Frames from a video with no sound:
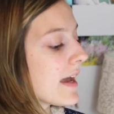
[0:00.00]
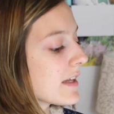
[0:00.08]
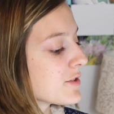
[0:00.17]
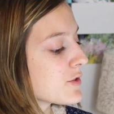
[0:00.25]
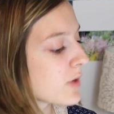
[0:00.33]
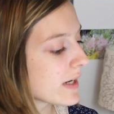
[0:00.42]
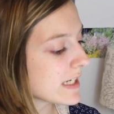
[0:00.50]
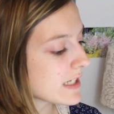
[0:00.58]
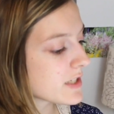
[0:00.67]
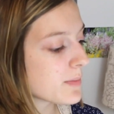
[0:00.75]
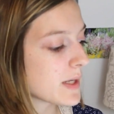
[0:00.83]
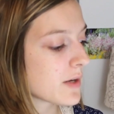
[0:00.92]
It's
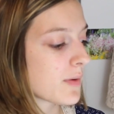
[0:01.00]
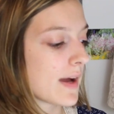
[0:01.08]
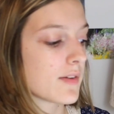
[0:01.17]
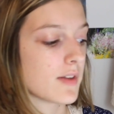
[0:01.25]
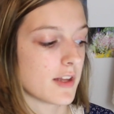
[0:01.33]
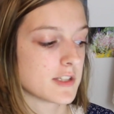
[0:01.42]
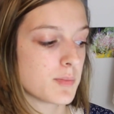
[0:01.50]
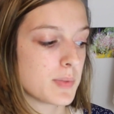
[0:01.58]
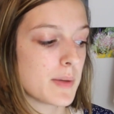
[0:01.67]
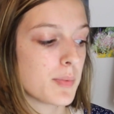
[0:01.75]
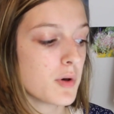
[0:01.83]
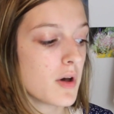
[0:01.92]
draining to be around lots of
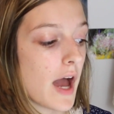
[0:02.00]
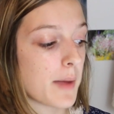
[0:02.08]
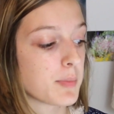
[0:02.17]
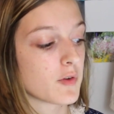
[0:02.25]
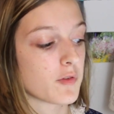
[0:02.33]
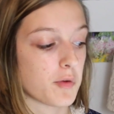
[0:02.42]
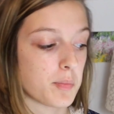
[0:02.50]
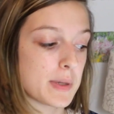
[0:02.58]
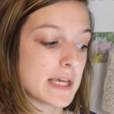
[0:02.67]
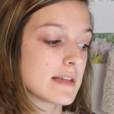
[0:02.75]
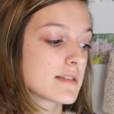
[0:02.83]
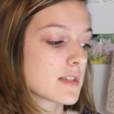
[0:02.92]
people. I prefer
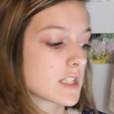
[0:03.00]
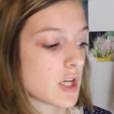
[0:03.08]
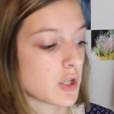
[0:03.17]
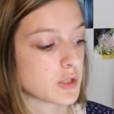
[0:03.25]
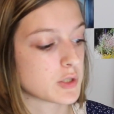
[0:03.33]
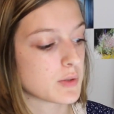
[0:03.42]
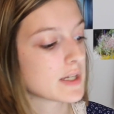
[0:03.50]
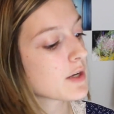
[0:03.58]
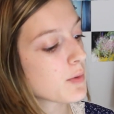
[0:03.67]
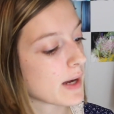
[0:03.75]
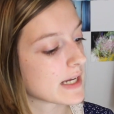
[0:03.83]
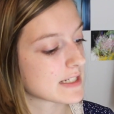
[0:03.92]
peace, solitude,
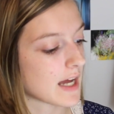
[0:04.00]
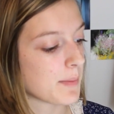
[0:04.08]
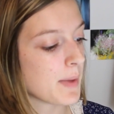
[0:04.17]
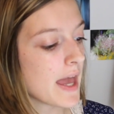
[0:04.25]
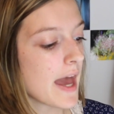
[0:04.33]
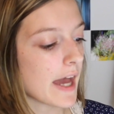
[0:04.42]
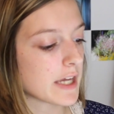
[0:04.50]
and quiet time.